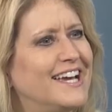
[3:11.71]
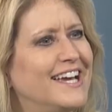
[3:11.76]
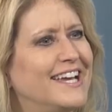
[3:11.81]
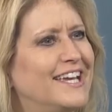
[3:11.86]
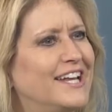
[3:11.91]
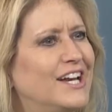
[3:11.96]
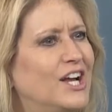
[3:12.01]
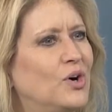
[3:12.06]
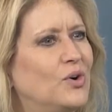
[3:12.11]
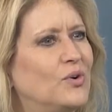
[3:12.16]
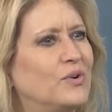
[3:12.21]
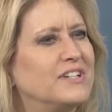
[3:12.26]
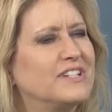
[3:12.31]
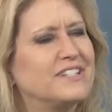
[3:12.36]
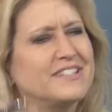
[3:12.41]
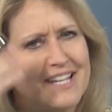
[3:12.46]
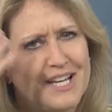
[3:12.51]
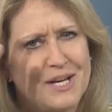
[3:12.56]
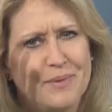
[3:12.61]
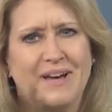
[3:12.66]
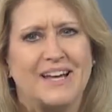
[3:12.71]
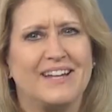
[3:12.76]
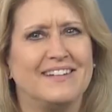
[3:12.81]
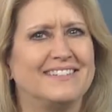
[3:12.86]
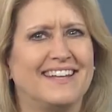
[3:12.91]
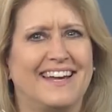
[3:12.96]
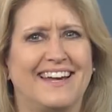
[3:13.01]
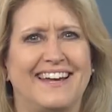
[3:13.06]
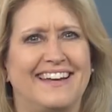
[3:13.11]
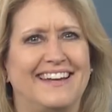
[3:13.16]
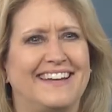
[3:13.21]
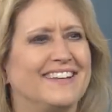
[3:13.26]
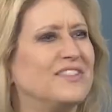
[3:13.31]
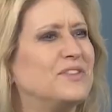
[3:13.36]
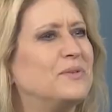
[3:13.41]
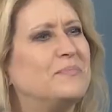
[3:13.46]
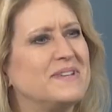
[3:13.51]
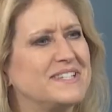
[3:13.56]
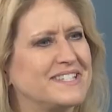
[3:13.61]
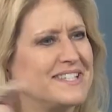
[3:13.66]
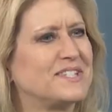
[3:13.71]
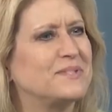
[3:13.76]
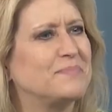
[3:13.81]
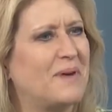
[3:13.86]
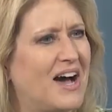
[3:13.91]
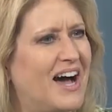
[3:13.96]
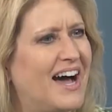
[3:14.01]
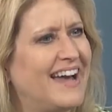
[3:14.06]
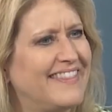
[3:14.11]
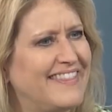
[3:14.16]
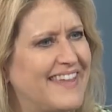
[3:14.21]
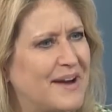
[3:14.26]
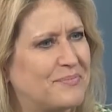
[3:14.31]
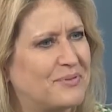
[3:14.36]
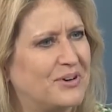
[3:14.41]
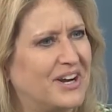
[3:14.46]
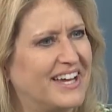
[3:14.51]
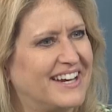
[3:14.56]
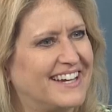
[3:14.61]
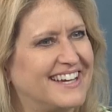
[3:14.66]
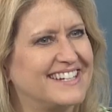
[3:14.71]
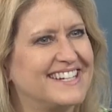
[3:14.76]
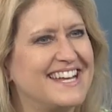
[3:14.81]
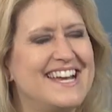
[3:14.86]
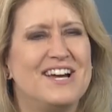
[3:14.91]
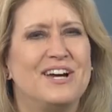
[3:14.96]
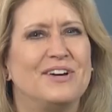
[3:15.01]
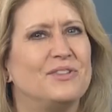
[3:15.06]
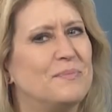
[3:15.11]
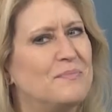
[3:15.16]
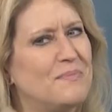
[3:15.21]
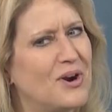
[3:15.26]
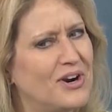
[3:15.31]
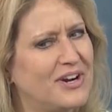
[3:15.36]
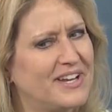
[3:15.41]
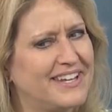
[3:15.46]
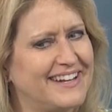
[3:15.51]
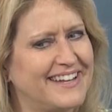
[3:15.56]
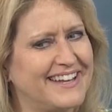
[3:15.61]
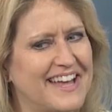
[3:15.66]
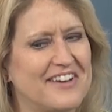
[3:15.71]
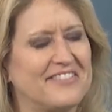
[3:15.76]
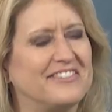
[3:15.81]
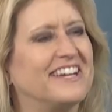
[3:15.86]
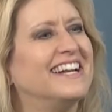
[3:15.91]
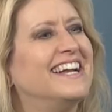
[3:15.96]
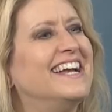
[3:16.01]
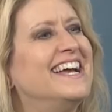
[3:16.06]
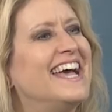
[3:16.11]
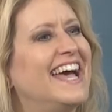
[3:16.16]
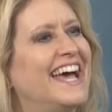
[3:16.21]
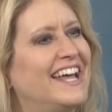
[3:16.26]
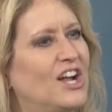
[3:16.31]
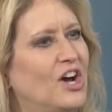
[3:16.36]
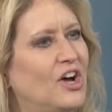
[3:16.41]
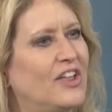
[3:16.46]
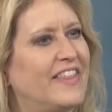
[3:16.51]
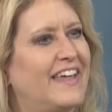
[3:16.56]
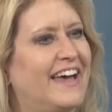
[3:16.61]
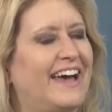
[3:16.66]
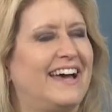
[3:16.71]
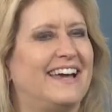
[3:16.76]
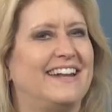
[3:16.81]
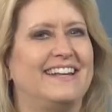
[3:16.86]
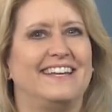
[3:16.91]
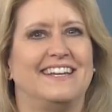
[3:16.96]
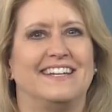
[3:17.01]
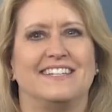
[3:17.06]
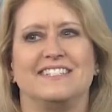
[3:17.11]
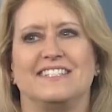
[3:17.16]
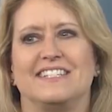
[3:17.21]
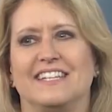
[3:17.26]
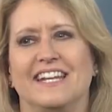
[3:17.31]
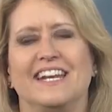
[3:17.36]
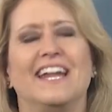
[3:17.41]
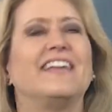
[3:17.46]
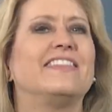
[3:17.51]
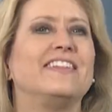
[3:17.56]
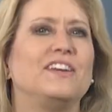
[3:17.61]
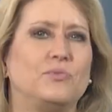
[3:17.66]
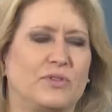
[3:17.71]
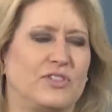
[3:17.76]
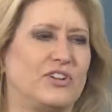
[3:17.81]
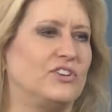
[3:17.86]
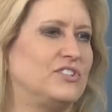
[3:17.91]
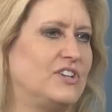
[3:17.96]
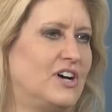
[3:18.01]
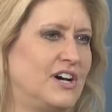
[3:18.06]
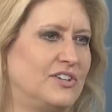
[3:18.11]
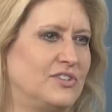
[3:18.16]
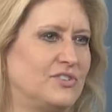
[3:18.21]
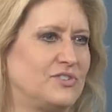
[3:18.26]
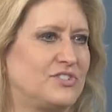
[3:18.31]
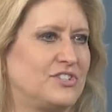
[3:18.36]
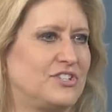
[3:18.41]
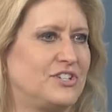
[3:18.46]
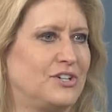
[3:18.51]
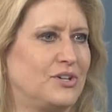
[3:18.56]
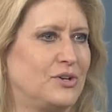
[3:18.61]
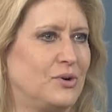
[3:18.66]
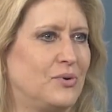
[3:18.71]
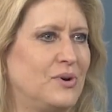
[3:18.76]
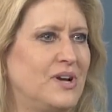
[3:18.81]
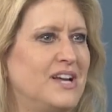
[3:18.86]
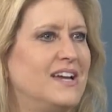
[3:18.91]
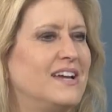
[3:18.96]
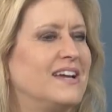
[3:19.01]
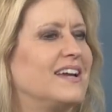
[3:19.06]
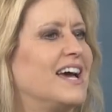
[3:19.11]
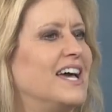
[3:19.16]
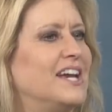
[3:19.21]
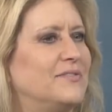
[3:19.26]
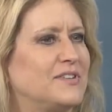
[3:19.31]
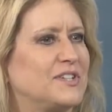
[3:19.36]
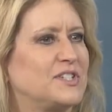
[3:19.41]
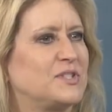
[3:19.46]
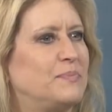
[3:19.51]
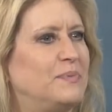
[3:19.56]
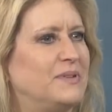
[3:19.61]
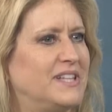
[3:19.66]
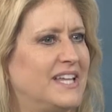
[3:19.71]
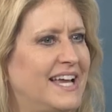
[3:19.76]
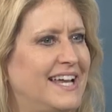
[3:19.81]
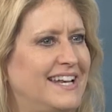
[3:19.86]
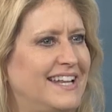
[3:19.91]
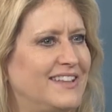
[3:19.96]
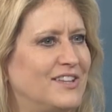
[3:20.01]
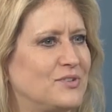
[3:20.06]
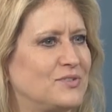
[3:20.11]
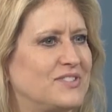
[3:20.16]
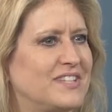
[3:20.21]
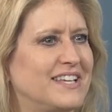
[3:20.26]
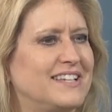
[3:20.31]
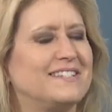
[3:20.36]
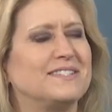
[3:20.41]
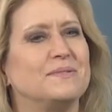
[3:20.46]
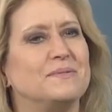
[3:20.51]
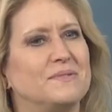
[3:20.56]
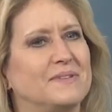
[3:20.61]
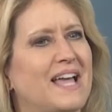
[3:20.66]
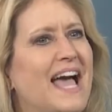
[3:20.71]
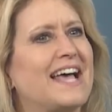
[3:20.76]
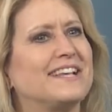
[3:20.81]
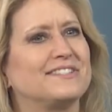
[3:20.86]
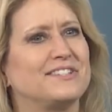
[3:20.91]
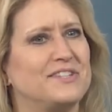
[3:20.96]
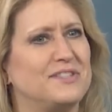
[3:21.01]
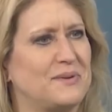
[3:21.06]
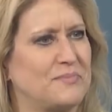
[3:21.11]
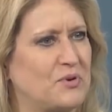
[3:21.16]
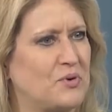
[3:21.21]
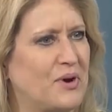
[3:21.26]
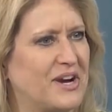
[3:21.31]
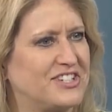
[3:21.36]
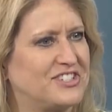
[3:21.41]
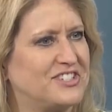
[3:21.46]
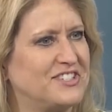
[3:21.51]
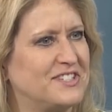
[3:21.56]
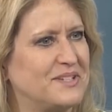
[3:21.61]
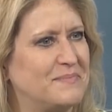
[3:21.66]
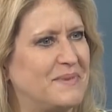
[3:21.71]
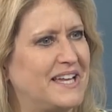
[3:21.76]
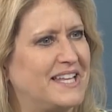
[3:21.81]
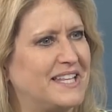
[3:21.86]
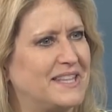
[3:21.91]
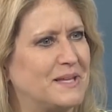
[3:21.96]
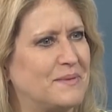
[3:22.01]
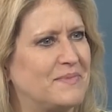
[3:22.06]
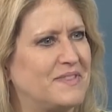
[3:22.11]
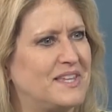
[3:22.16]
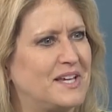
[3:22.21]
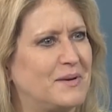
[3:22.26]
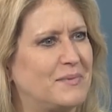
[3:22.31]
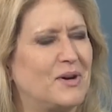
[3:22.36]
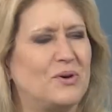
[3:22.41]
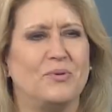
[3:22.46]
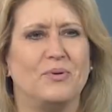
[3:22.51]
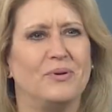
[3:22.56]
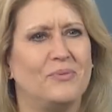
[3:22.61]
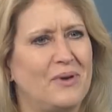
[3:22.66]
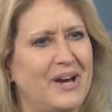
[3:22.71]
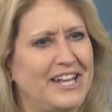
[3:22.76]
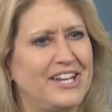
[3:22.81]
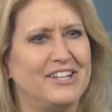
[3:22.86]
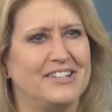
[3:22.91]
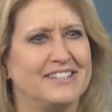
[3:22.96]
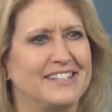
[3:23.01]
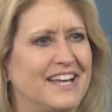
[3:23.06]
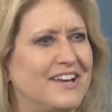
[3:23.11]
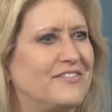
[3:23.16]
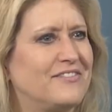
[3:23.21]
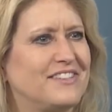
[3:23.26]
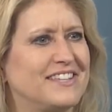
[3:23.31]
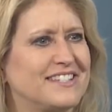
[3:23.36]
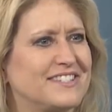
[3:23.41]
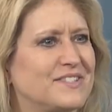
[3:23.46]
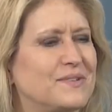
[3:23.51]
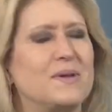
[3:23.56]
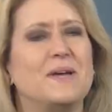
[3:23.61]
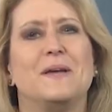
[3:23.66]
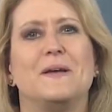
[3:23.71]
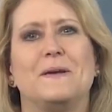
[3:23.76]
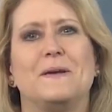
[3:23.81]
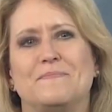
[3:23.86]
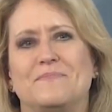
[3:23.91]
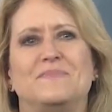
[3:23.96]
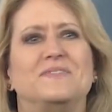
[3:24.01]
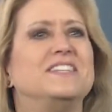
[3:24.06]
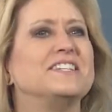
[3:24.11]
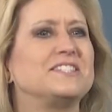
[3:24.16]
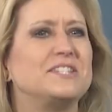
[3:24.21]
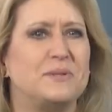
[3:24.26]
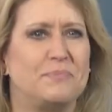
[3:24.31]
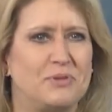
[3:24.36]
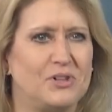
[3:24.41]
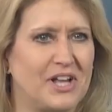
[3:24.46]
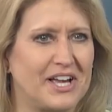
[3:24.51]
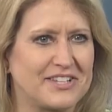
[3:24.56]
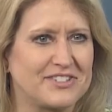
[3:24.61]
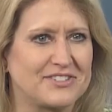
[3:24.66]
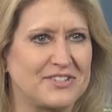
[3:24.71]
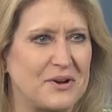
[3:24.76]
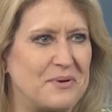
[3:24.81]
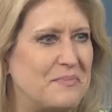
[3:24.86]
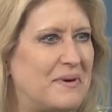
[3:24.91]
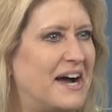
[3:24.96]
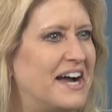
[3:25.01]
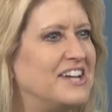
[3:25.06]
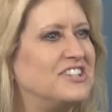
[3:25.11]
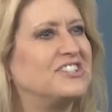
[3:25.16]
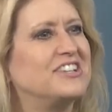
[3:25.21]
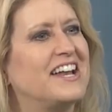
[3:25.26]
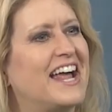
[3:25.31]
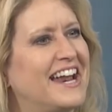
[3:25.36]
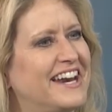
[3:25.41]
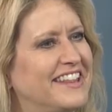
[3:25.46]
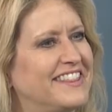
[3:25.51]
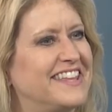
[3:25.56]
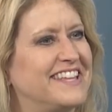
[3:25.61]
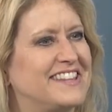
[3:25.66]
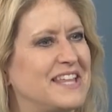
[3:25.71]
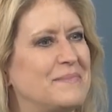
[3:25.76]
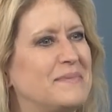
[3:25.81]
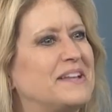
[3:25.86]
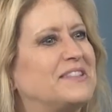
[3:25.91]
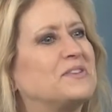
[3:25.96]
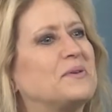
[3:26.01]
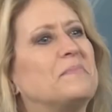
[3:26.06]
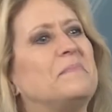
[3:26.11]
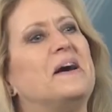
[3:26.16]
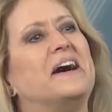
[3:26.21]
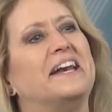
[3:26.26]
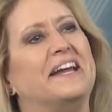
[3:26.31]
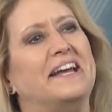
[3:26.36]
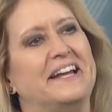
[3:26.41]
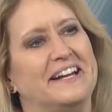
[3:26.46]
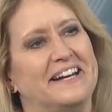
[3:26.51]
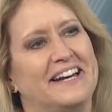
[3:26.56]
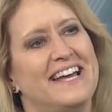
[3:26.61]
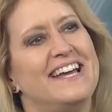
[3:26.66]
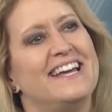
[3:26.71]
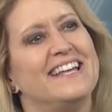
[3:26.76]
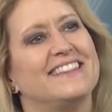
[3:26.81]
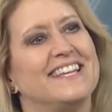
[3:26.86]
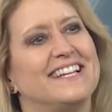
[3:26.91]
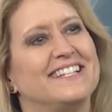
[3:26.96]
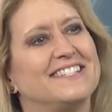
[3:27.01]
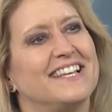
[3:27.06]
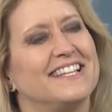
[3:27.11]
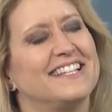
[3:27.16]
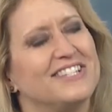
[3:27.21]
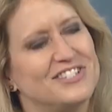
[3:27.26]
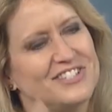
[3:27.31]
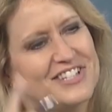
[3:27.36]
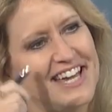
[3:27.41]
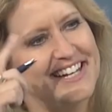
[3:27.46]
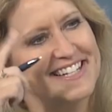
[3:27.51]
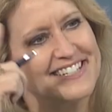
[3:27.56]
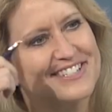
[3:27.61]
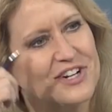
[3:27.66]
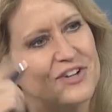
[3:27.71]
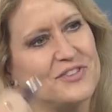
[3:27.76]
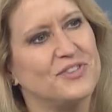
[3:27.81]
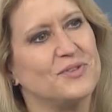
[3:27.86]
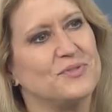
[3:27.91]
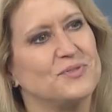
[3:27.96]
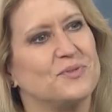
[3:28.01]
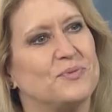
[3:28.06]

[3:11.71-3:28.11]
You know, just think about like the business behind that product, the marketing of it, and all that. And I think with our daughters too, kind of explaining those things and asking them questions and making them think about, well, why do you love this Disney Plus so much? And how do you think they make their money? And things like that. Just kind of start those.